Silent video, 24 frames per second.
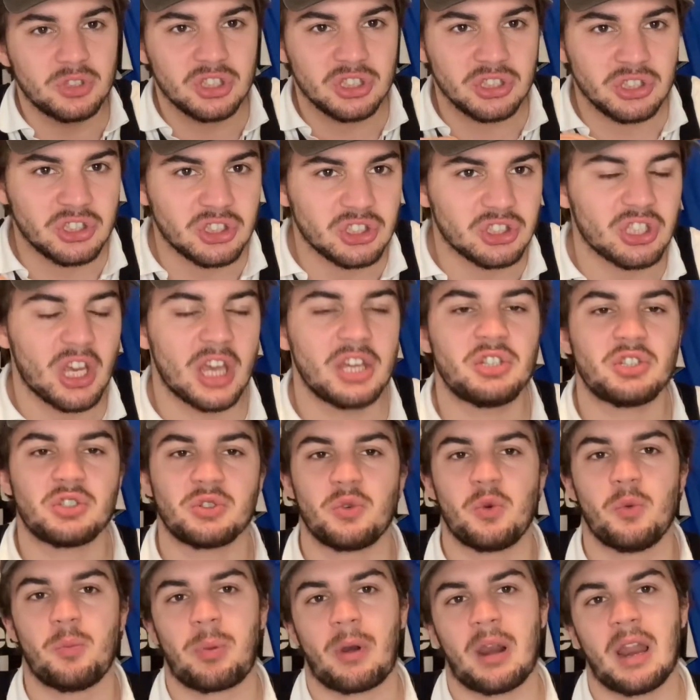
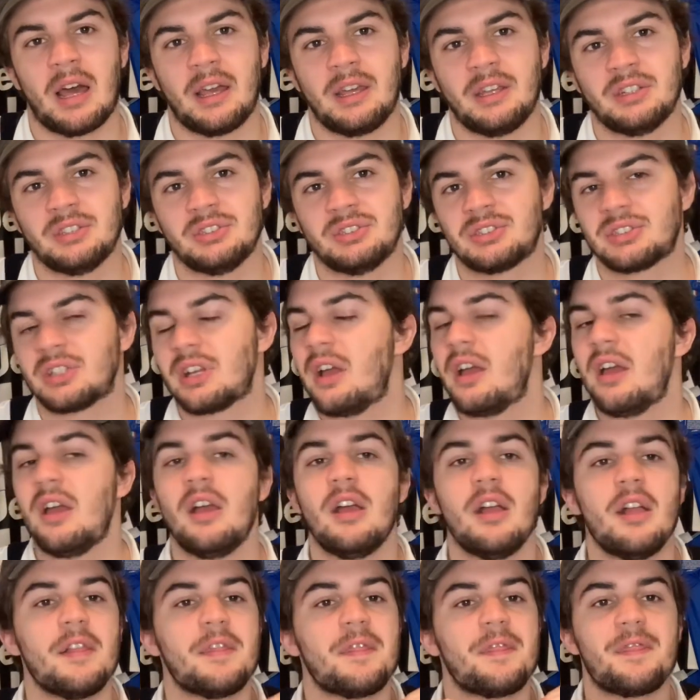sensational players,
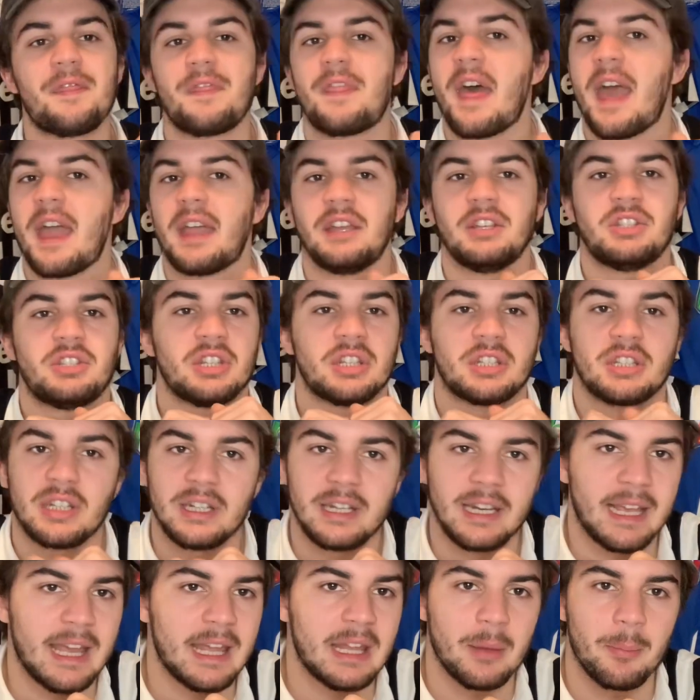they're just going
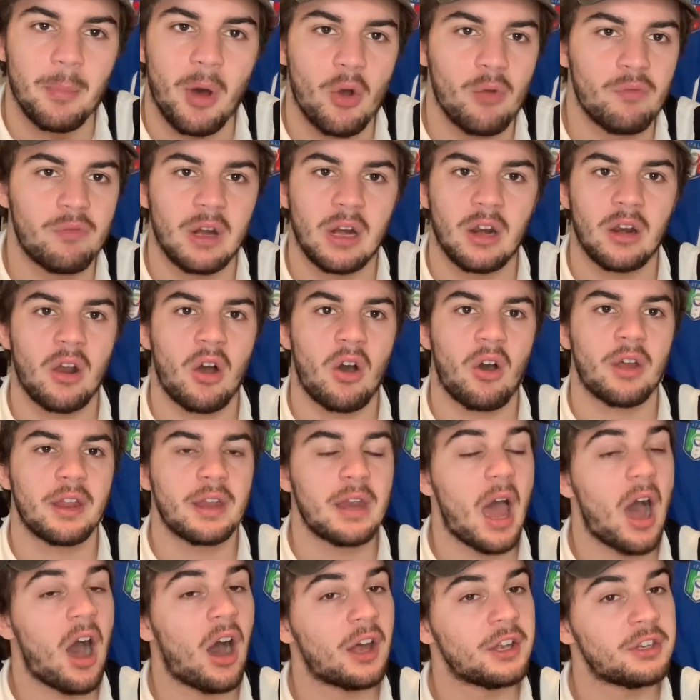to get them over the line.
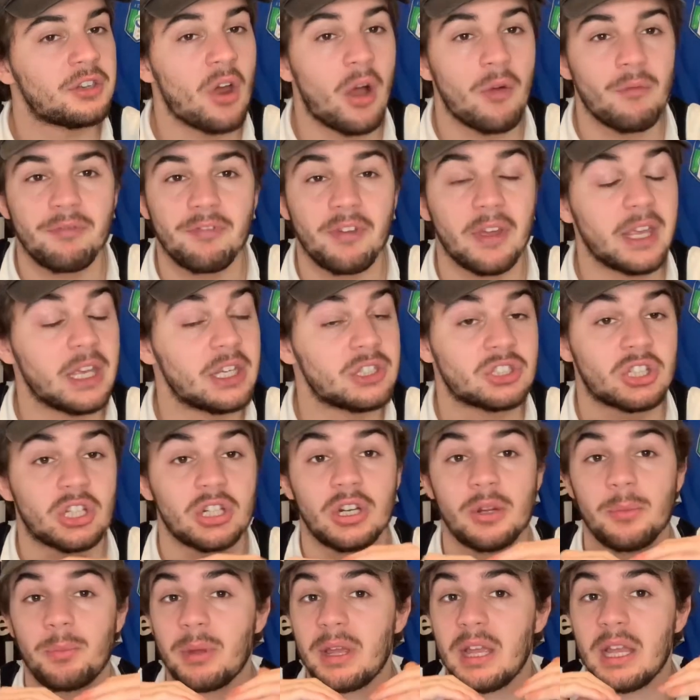I don't think it's going
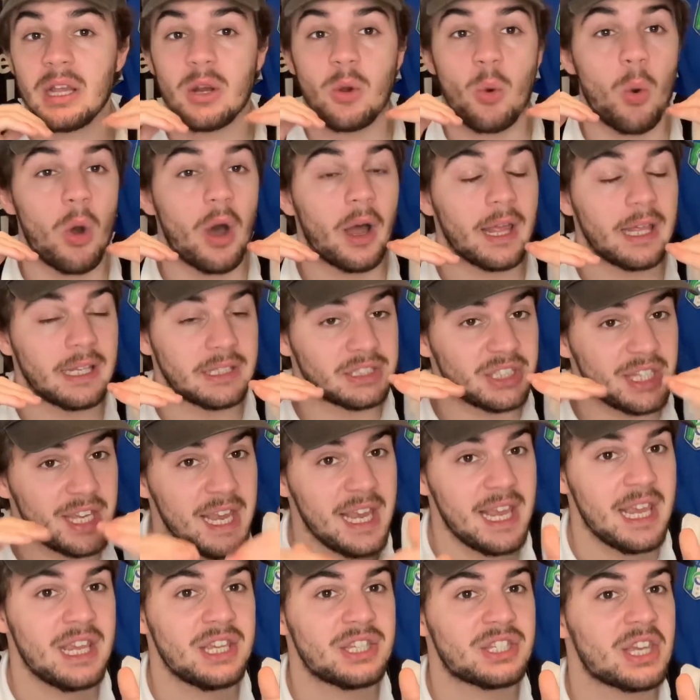to be quite as
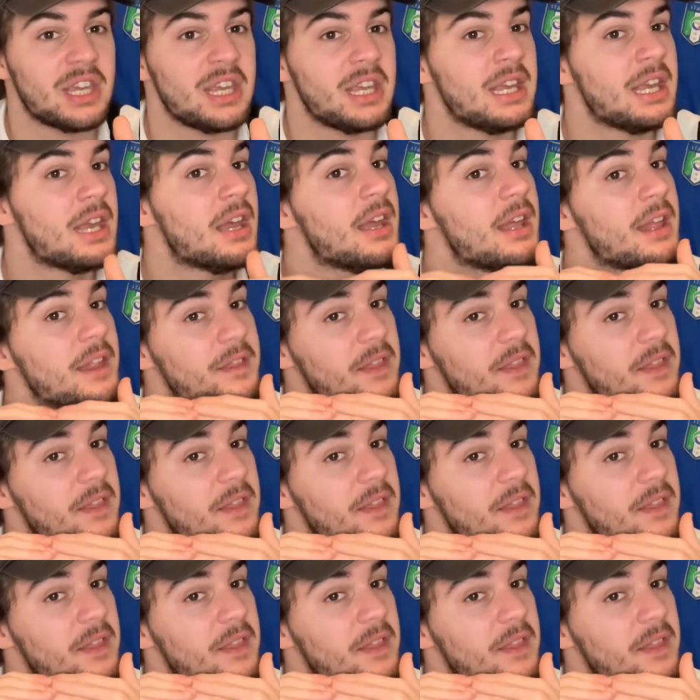easy.